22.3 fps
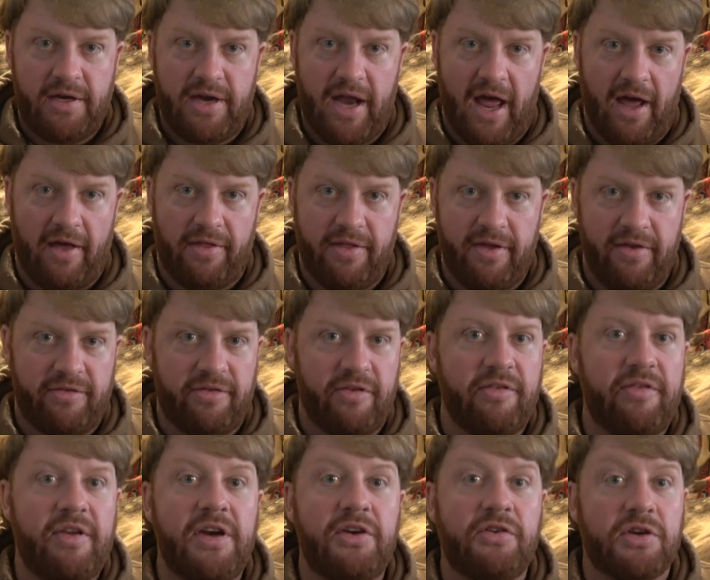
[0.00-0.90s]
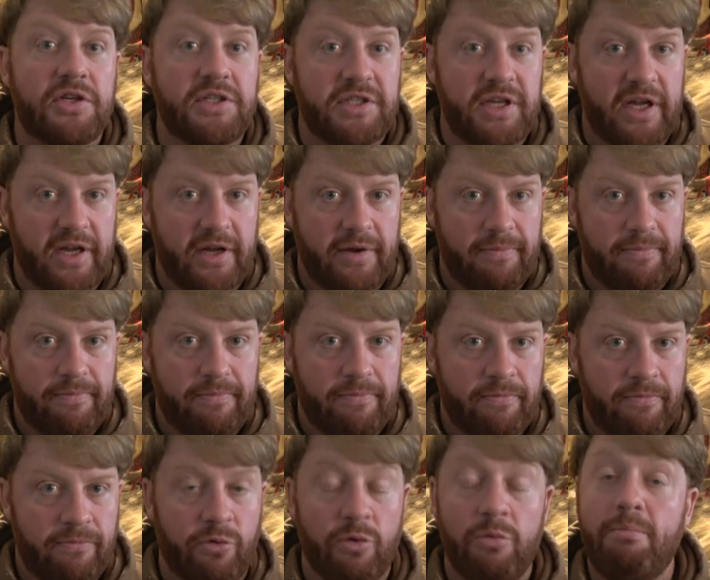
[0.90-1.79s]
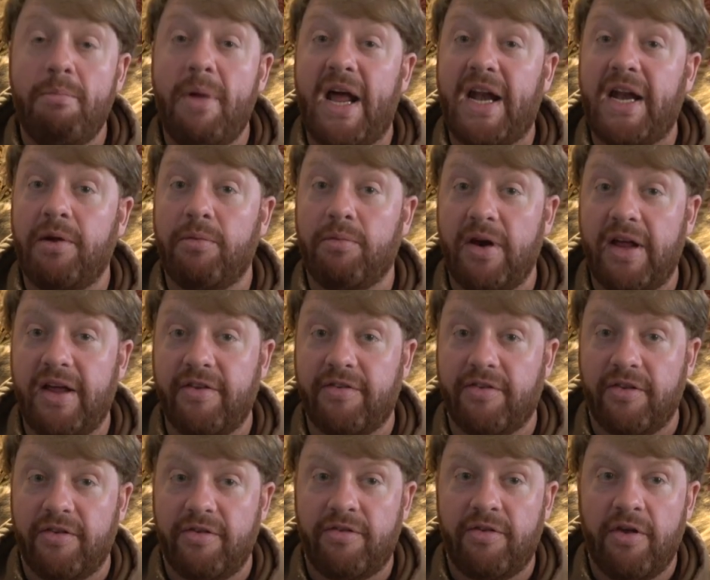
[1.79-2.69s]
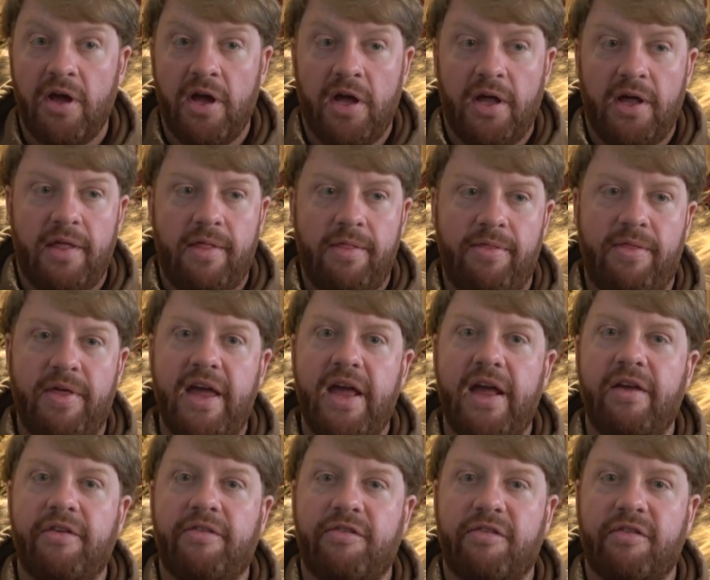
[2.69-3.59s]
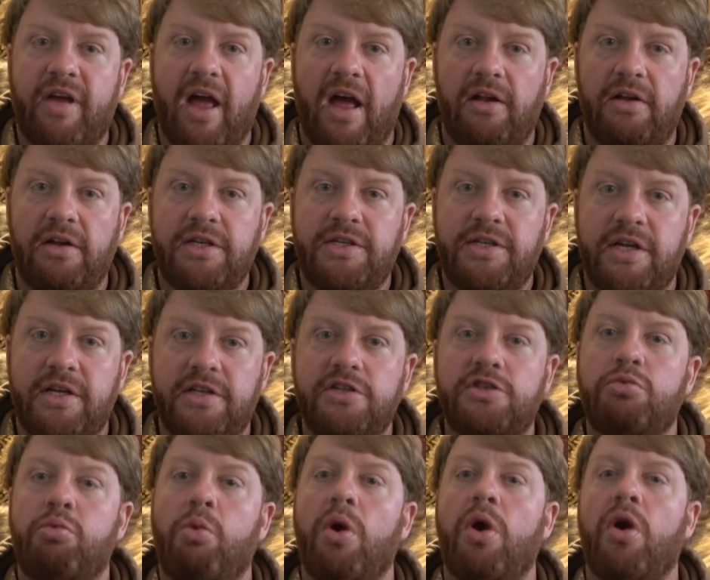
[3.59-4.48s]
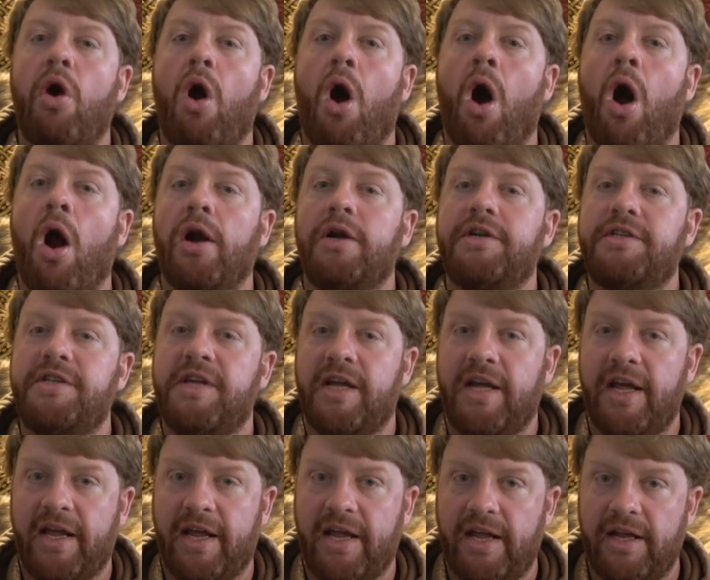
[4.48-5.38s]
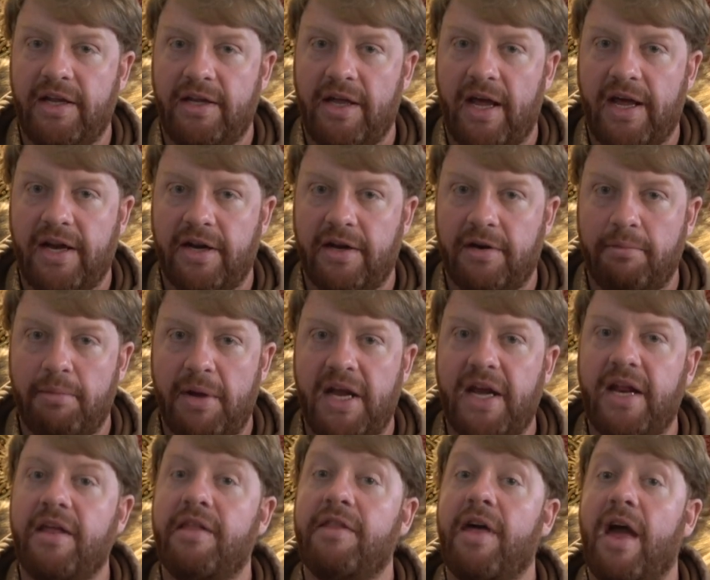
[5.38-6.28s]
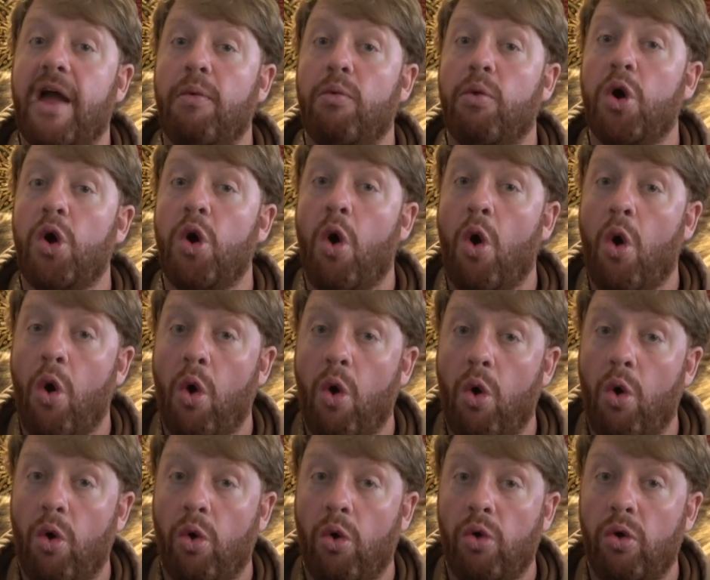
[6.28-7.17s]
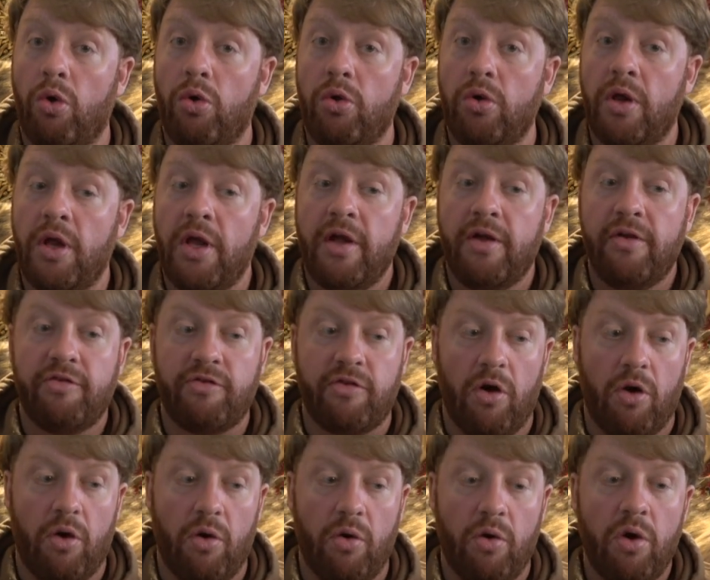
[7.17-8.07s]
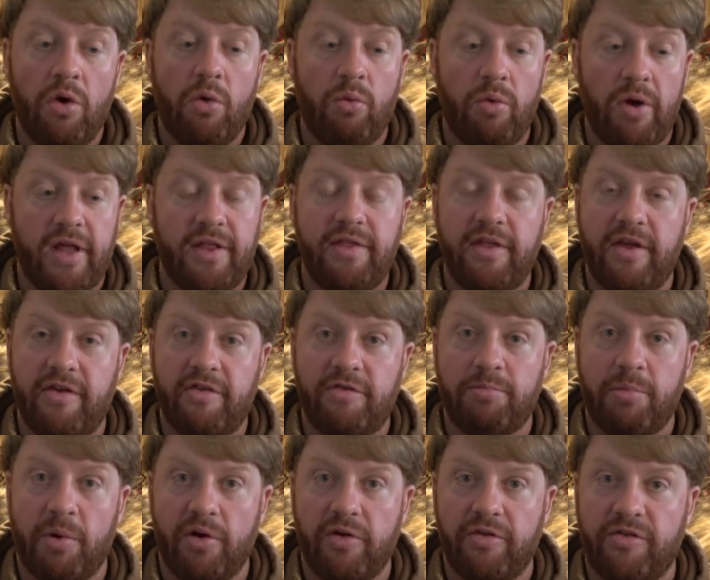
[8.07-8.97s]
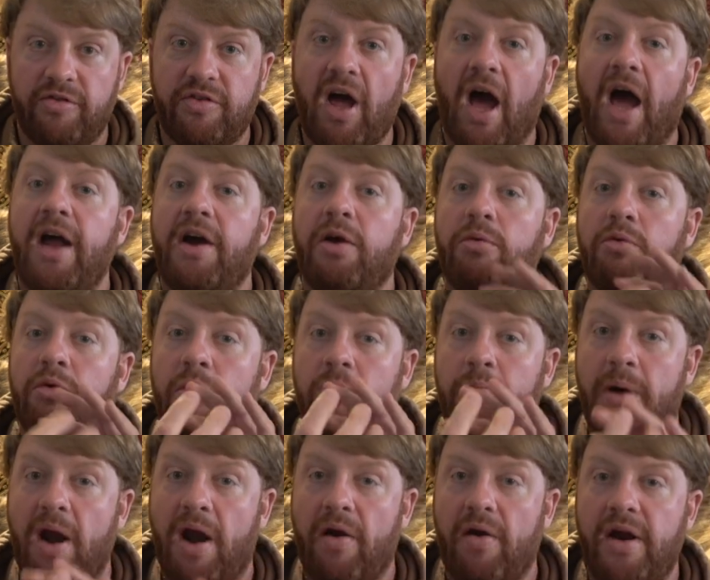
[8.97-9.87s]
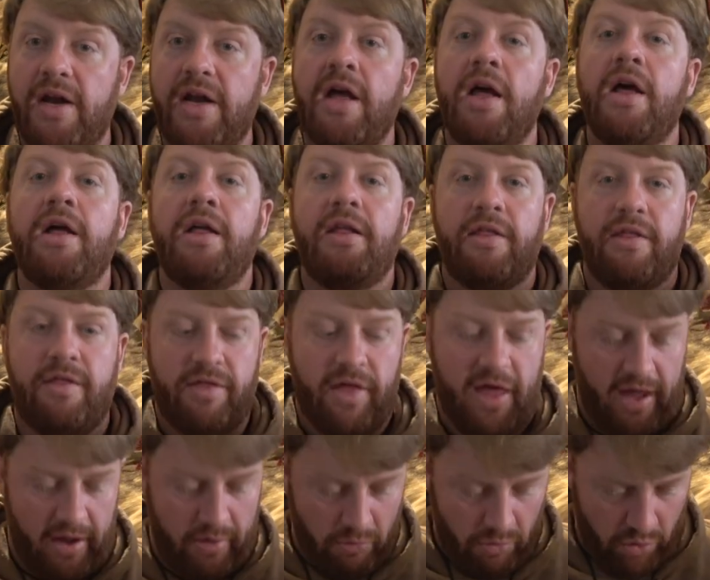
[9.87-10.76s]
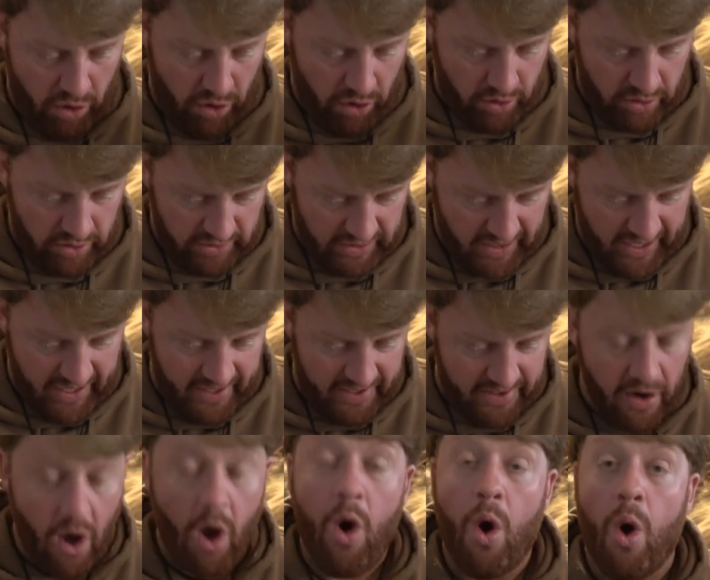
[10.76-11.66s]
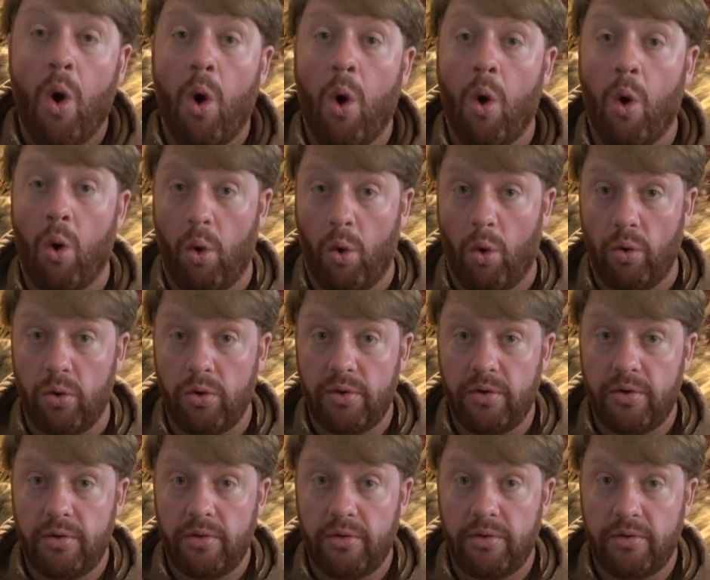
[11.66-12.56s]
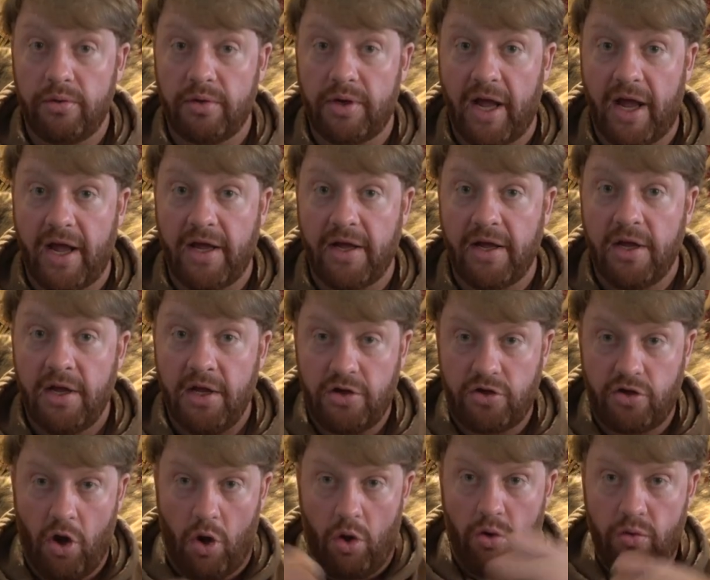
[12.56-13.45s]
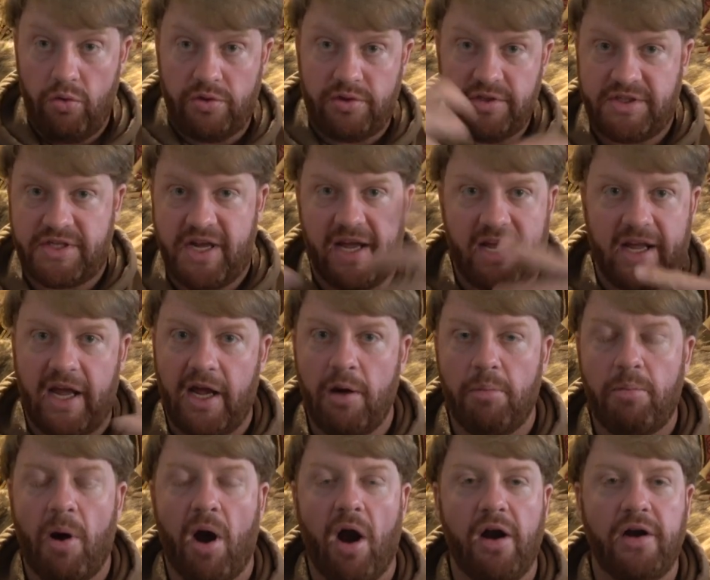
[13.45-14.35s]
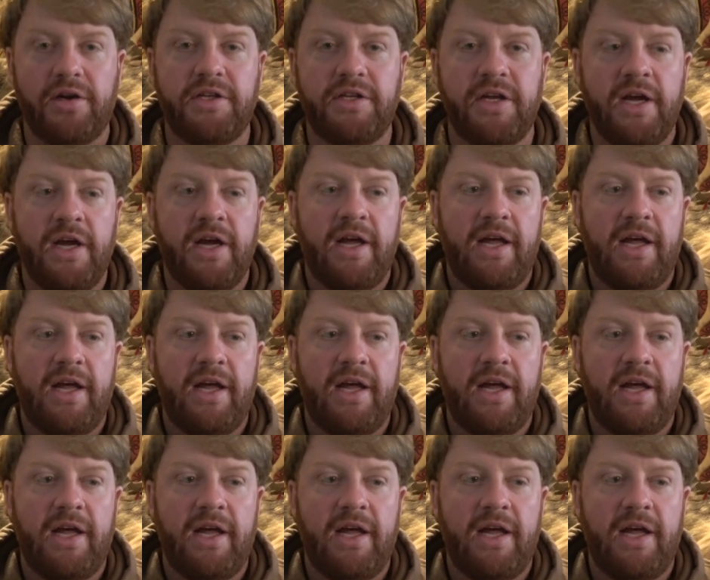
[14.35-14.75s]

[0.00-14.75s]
Now, this is interesting for many reasons. These skeletons were articulated, meaning they were whole. So when these birds died or were buried, they were laid whole okay? No, taking apart.